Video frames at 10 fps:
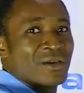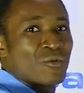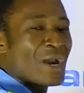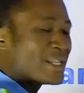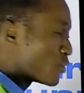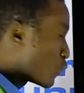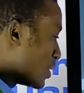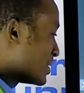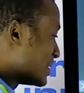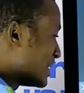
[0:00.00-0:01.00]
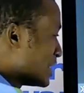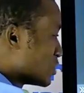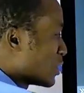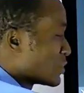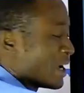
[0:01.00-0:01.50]
while the quantity
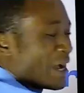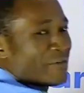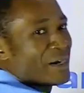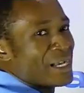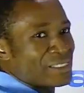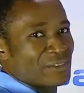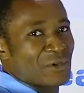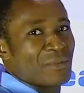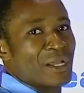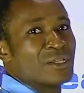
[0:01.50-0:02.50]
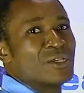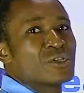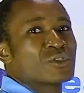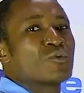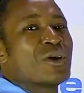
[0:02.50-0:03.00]
is what you have as a number.
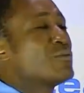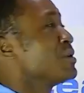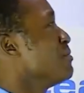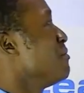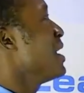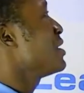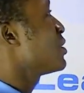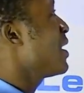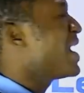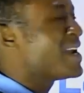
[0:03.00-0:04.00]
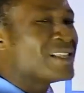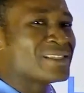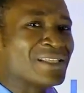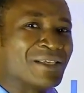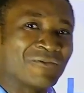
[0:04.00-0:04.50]
So when we measure
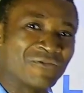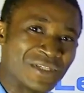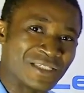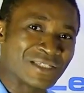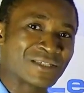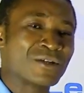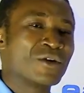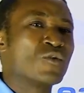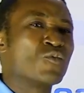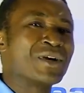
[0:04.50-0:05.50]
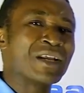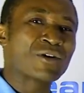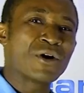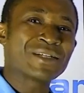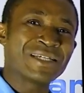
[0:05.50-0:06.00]
anything in physics, we
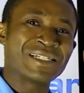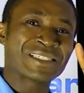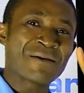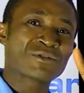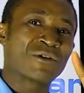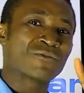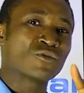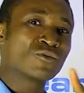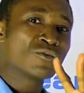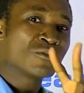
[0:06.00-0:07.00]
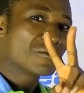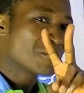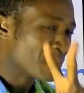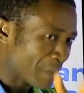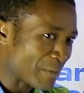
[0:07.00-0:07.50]
record in terms of 2
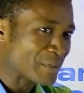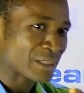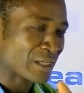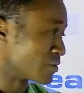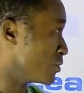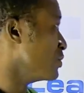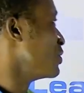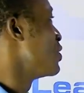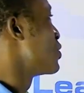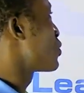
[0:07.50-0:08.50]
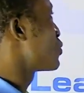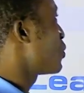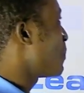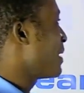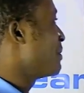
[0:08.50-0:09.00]
parameters. Good. So
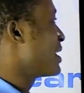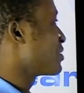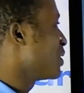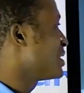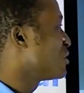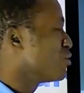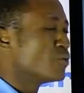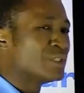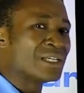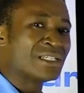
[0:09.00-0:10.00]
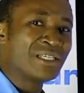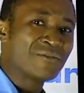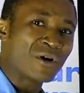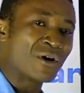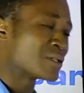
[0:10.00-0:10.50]
2 parameters which they
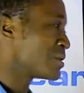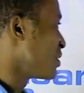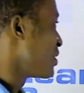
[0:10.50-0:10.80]
give us